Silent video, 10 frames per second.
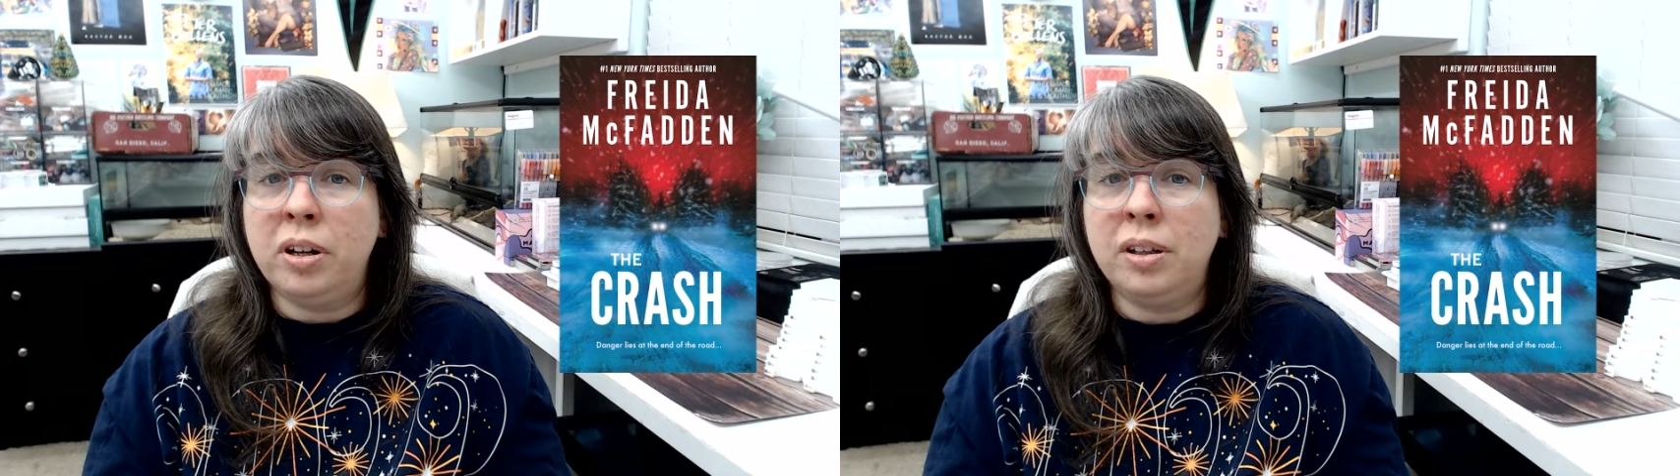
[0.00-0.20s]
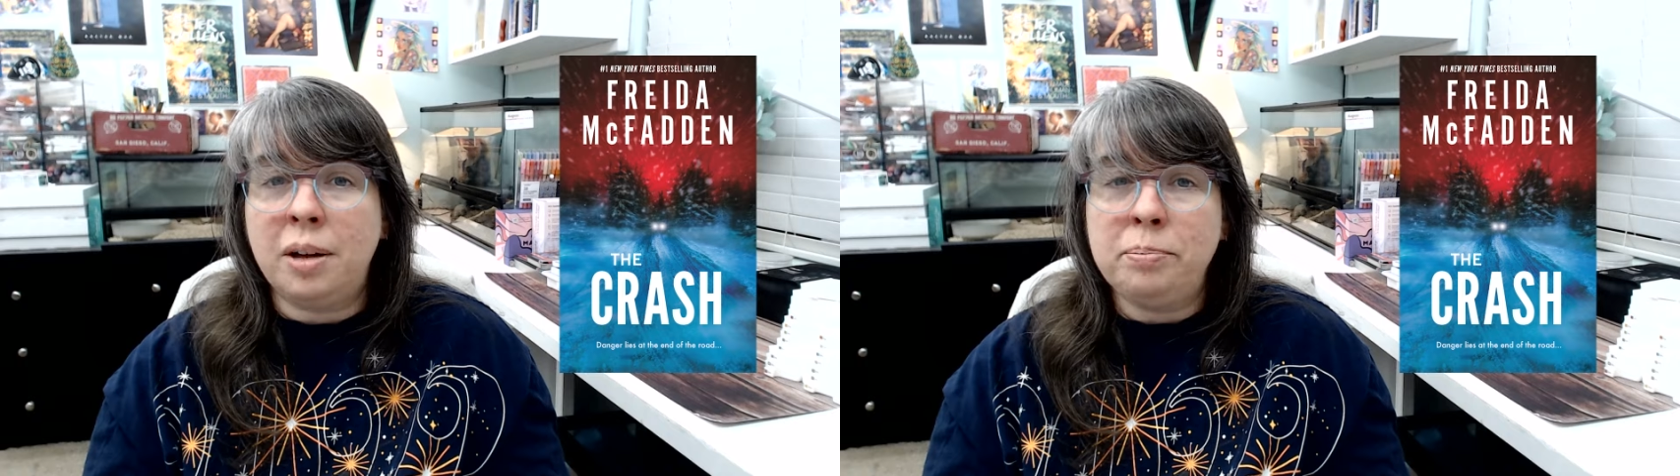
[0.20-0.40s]

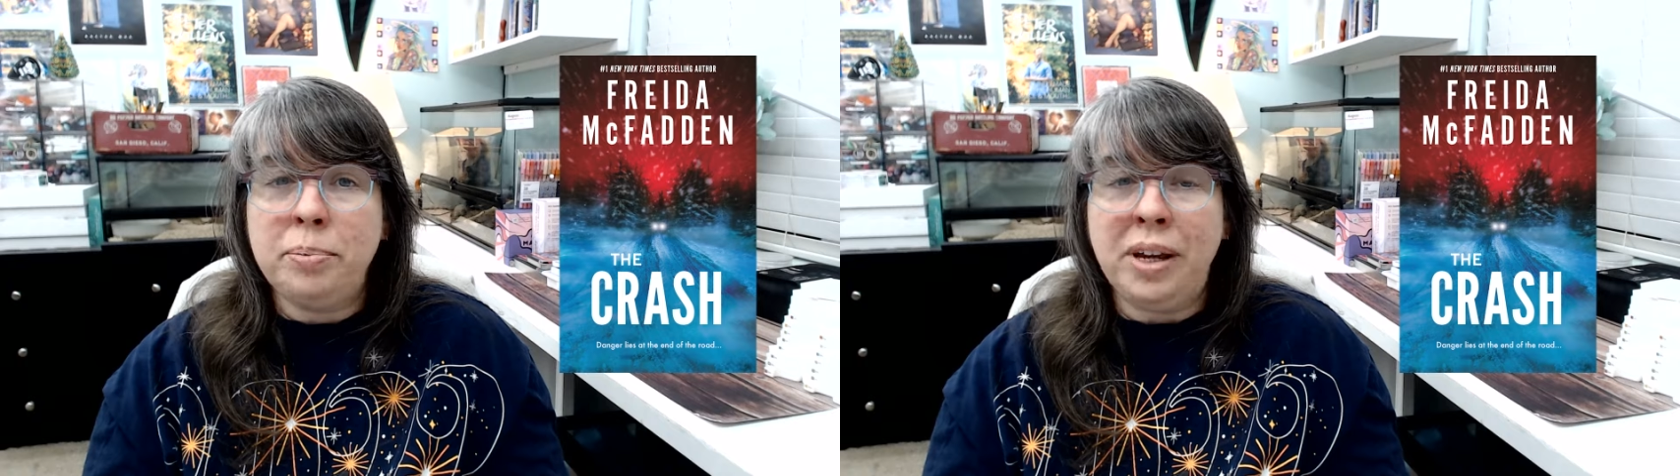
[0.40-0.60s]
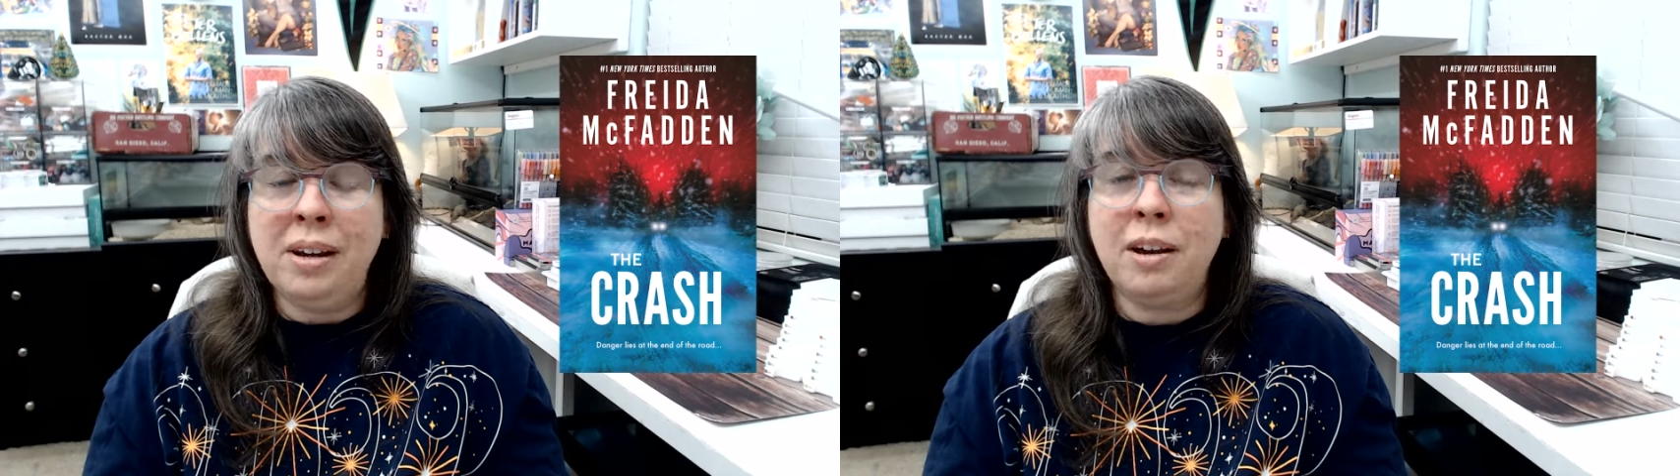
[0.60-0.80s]
club
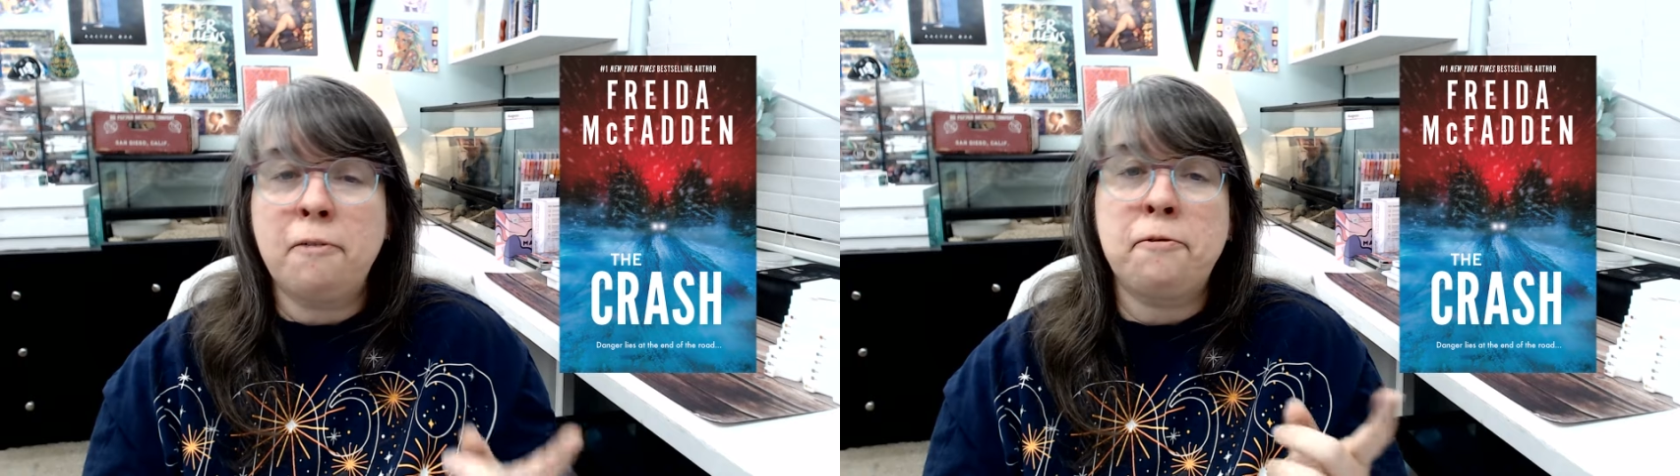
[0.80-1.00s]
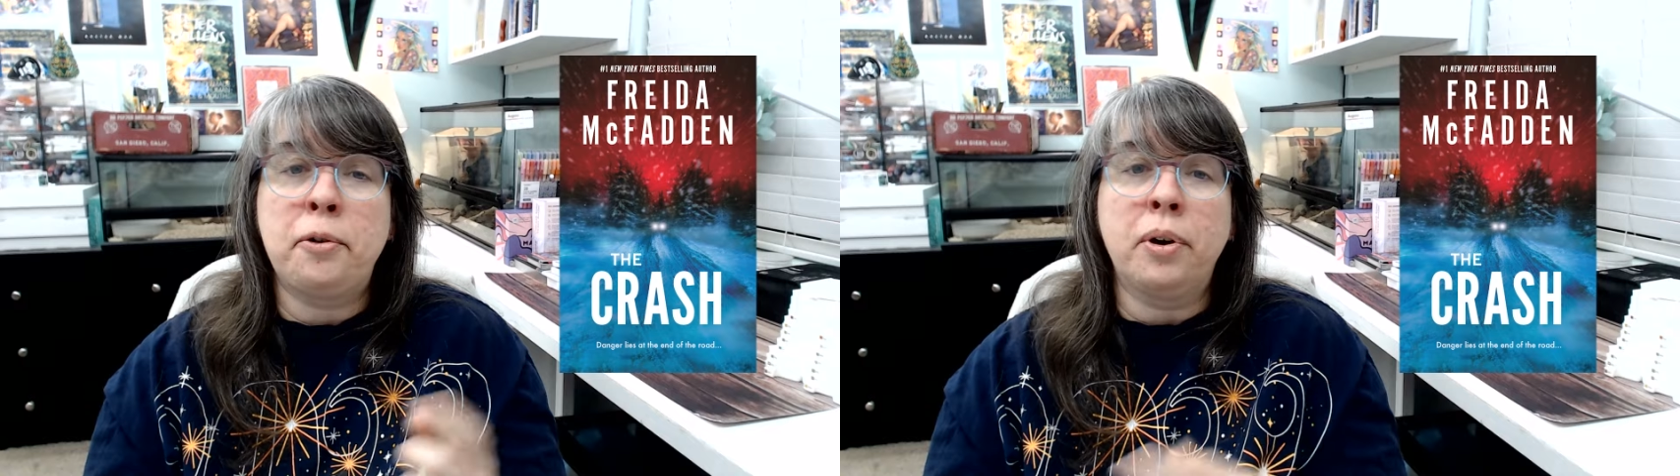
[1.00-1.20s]
pick
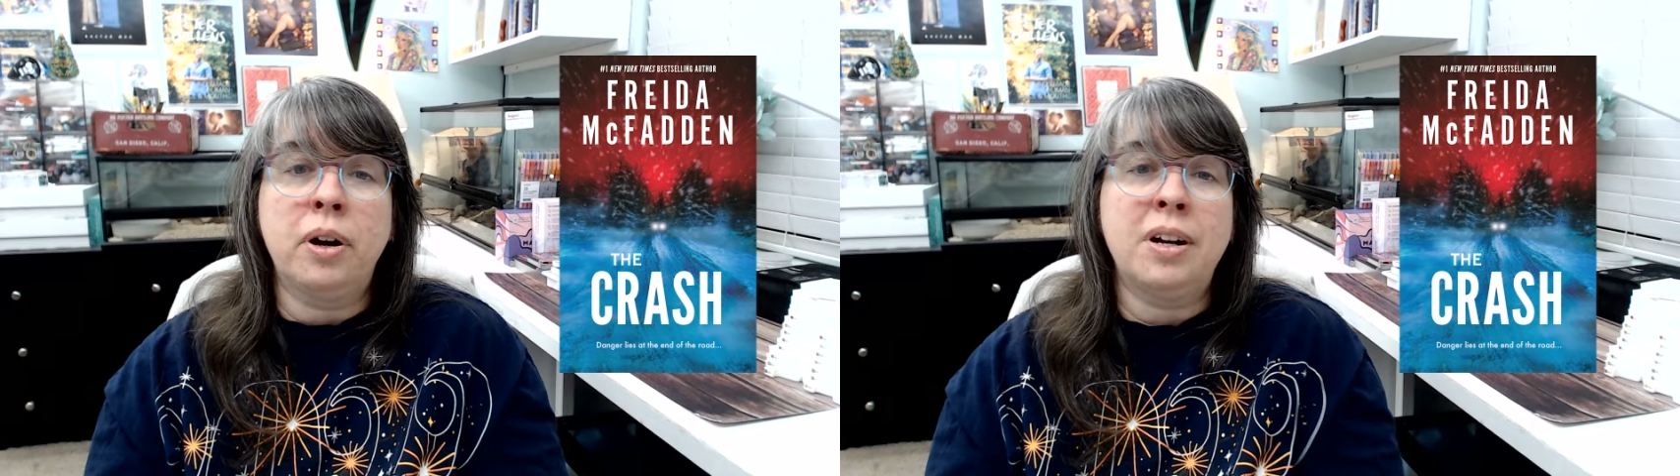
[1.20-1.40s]
for